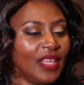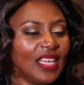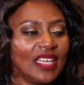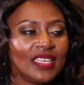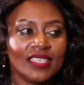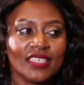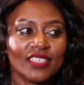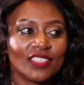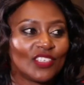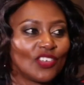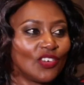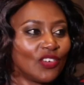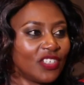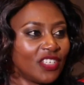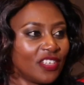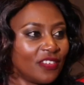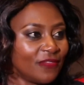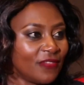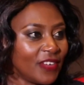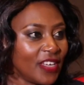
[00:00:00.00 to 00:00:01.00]
It is
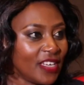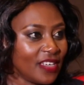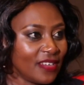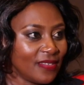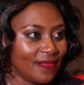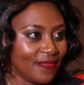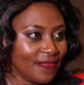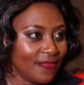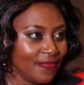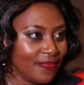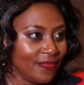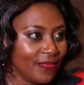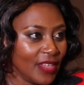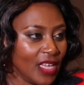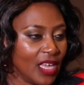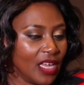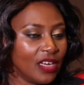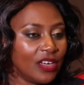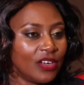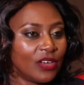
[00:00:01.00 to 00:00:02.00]
not in vain.
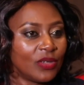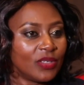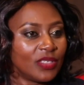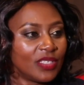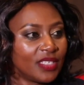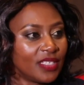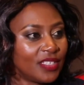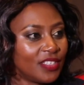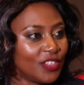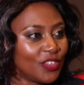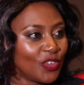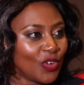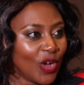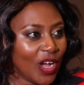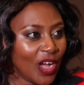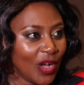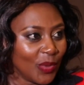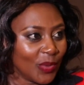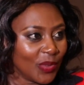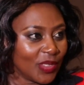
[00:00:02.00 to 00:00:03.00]
Don't sit in your
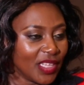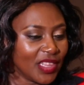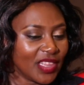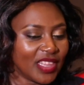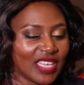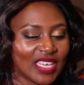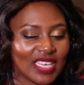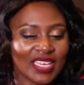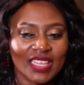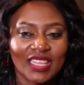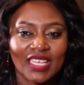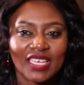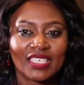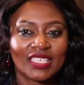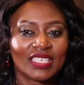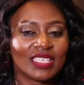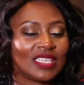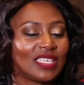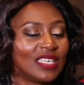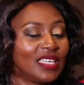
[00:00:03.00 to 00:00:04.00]
house and think
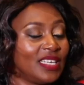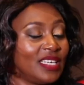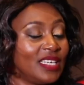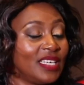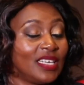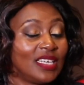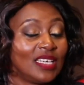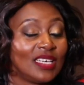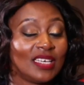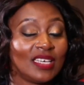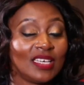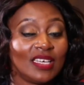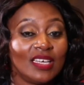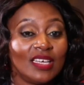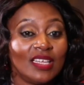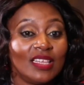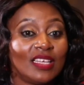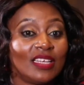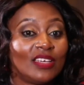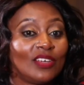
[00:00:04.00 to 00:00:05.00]
that
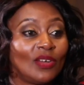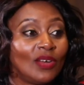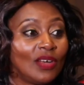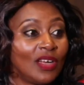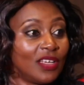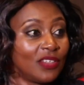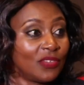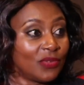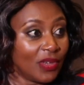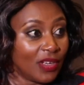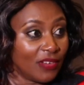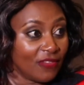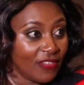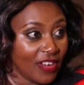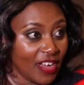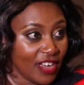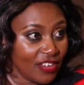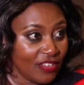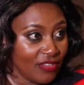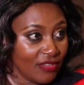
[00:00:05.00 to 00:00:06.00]
the dollars will
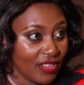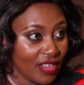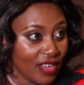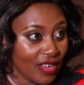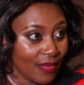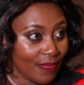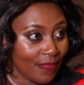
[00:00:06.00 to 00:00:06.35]
find you there.